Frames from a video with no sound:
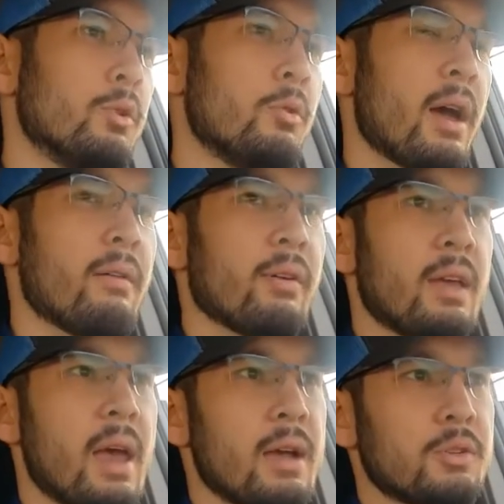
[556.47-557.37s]
Do you have a
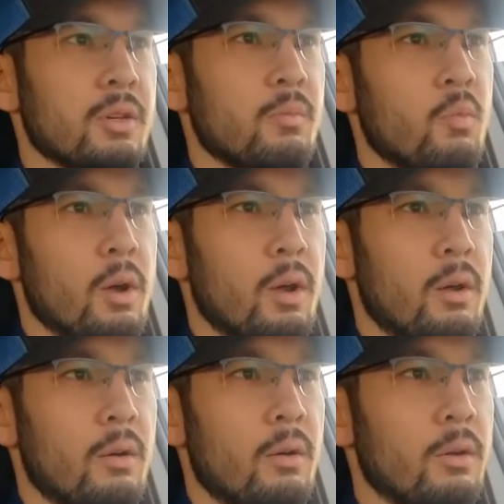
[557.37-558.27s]
cache
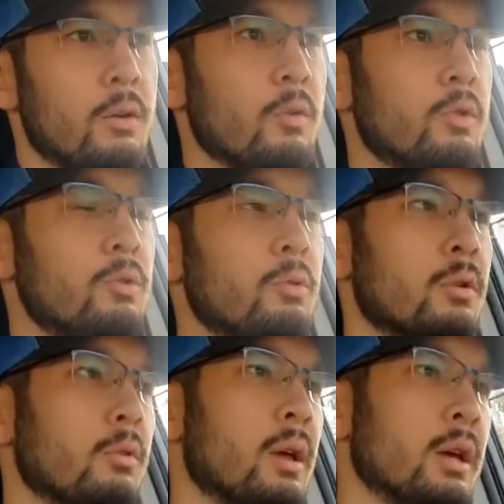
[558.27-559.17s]
somewhere? Are you going to a
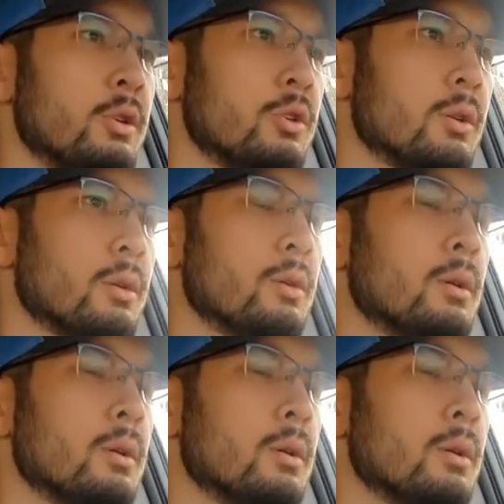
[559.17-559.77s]
location?